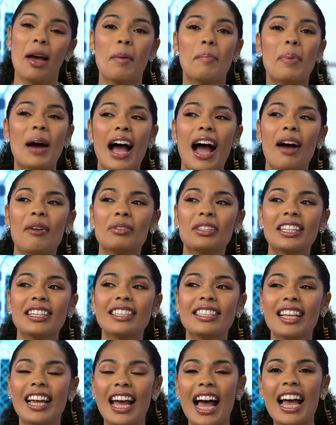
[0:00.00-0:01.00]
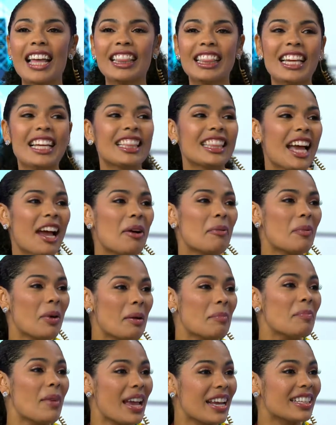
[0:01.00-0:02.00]
But I was gonna say, I think that
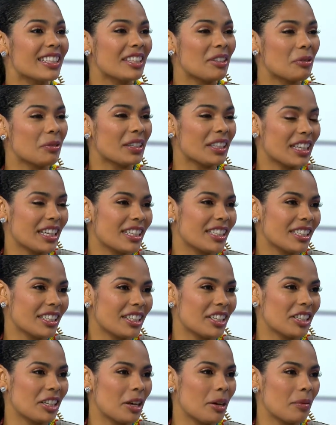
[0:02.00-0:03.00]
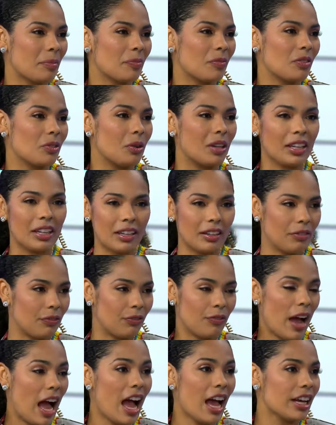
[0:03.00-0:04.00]
what makes the relationship
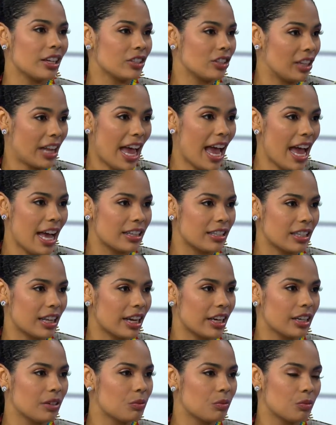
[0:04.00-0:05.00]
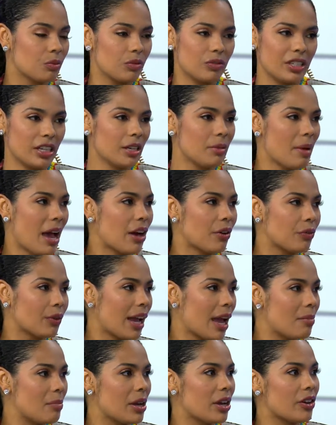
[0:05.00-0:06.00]
find last last. Like it didn't matter if we
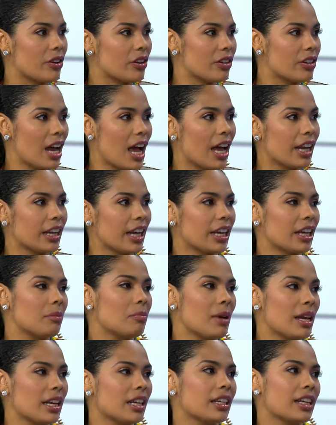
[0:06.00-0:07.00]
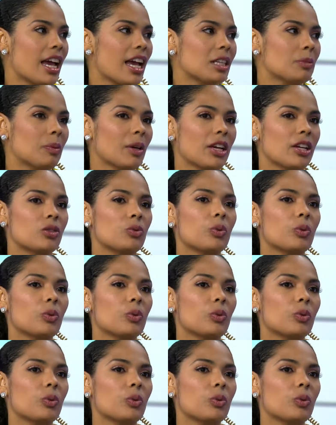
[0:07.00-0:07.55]
got married or not. Like it made it last because